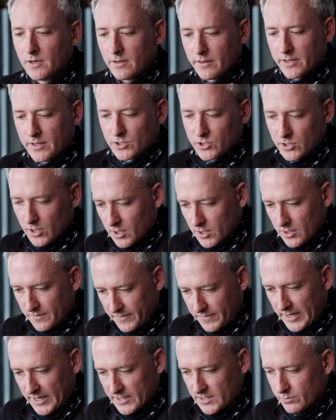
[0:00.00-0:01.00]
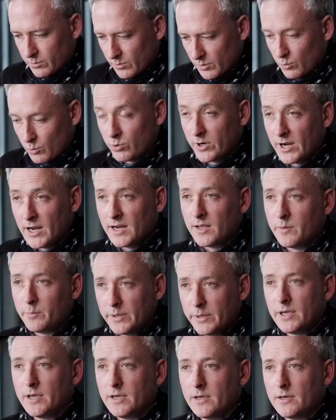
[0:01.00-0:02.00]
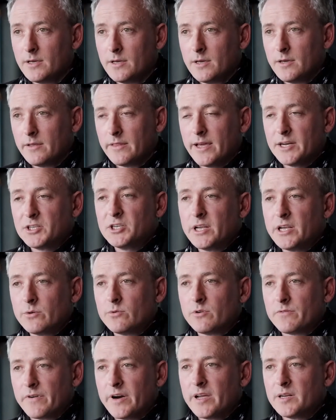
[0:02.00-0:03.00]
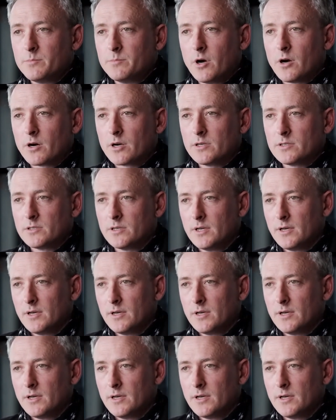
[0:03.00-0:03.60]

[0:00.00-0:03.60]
The target for us will really be that general freight market,